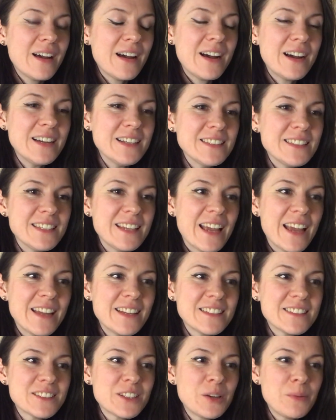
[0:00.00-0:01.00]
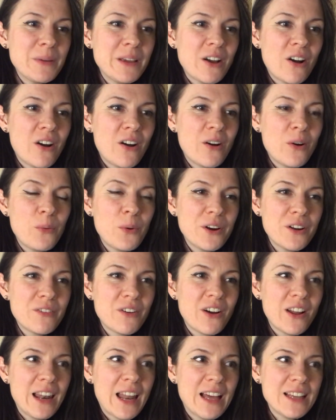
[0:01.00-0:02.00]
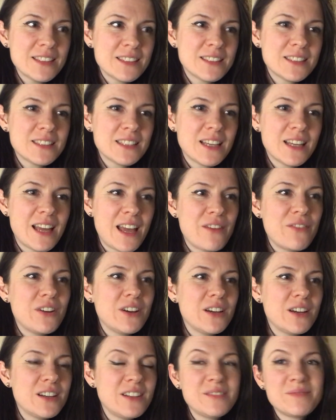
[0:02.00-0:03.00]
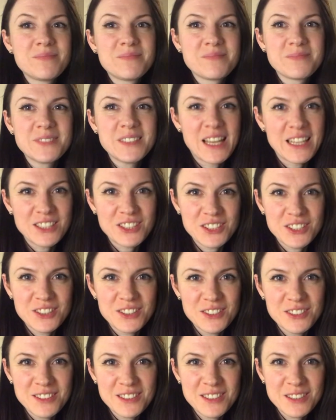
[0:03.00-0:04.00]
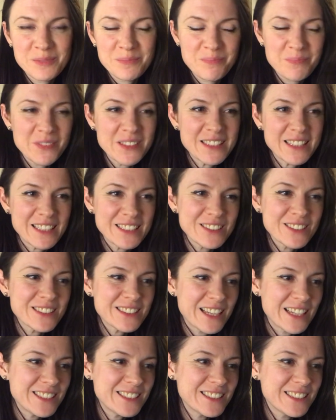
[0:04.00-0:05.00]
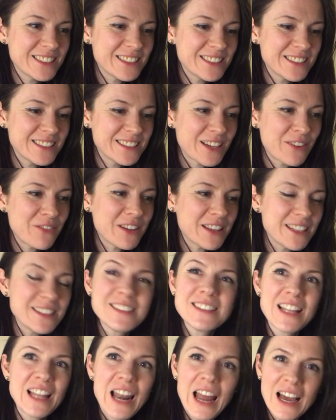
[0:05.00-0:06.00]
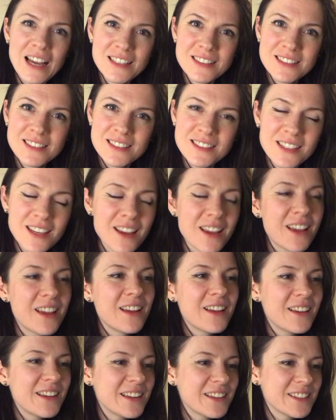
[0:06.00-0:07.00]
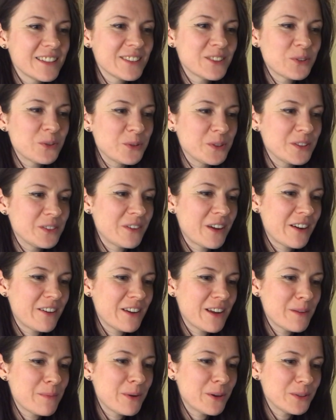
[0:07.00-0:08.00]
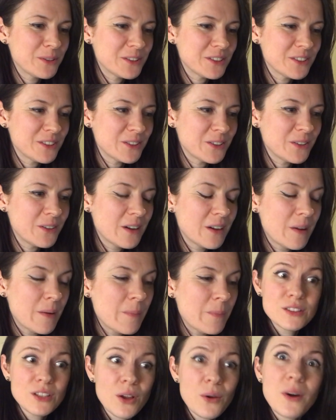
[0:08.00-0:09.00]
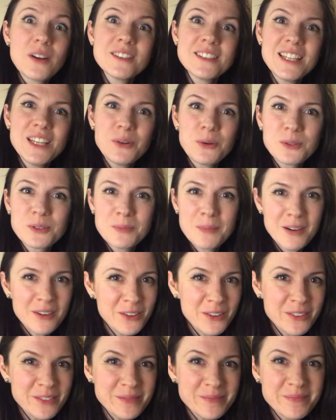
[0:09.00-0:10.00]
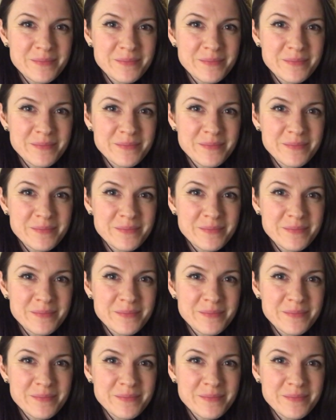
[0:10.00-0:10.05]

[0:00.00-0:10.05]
And again, it's going to be one of our last ever sessions, skill sessions. Everything's the last. It's always very emotional. So I'll see you all tomorrow.